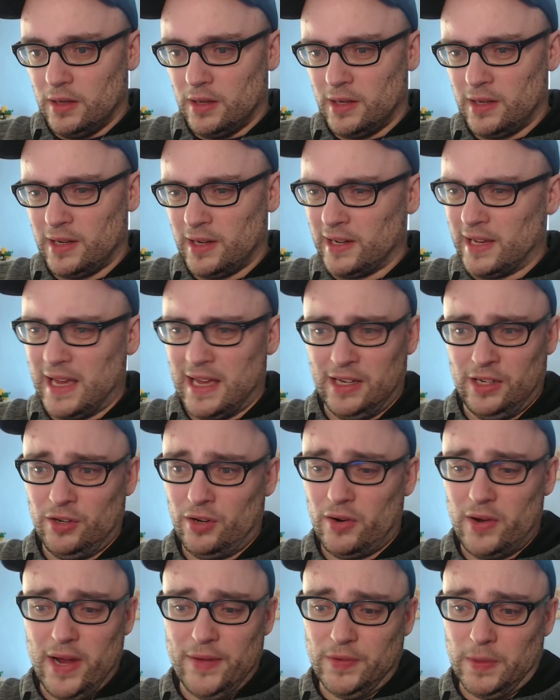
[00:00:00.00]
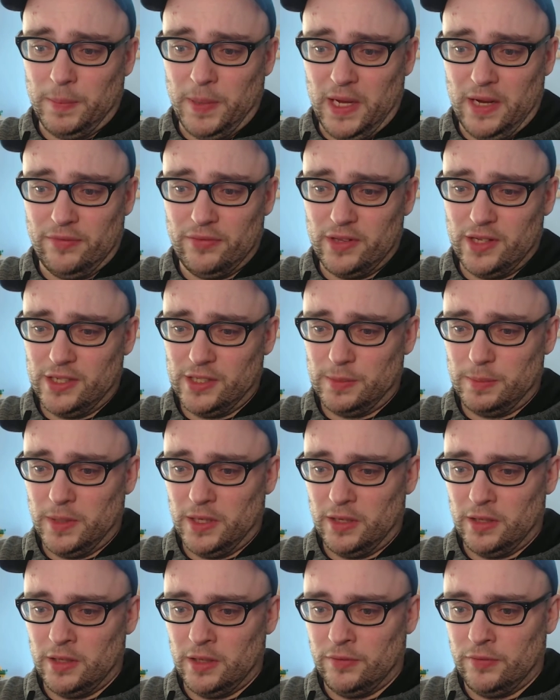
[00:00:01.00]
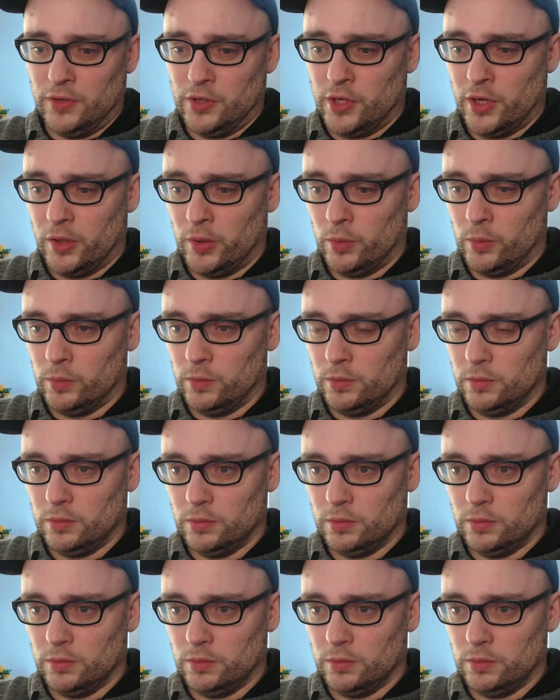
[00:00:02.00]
And again, you don't have to pay for this, but if you don't,